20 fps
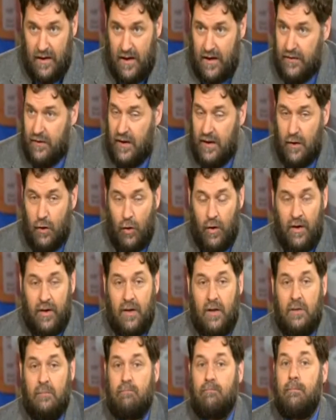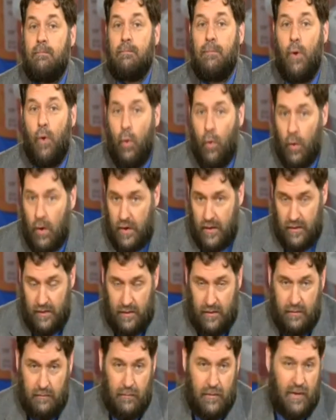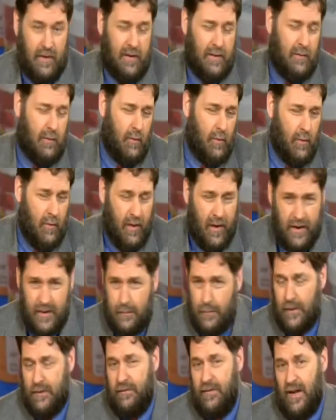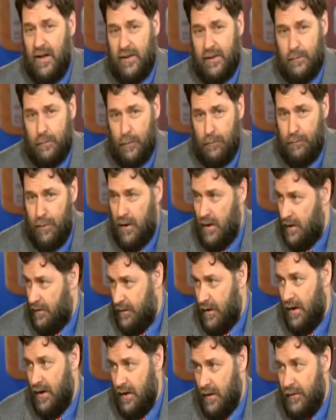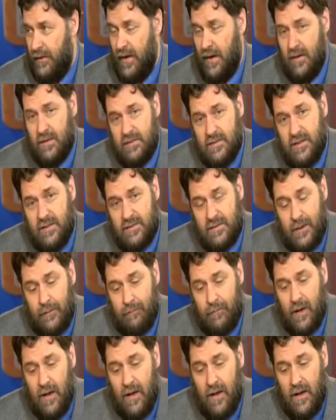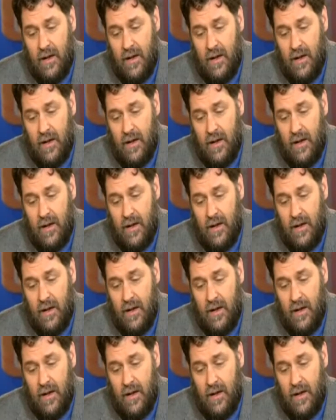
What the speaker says: I think, are an important, incredibly valuable part of our healthcare system.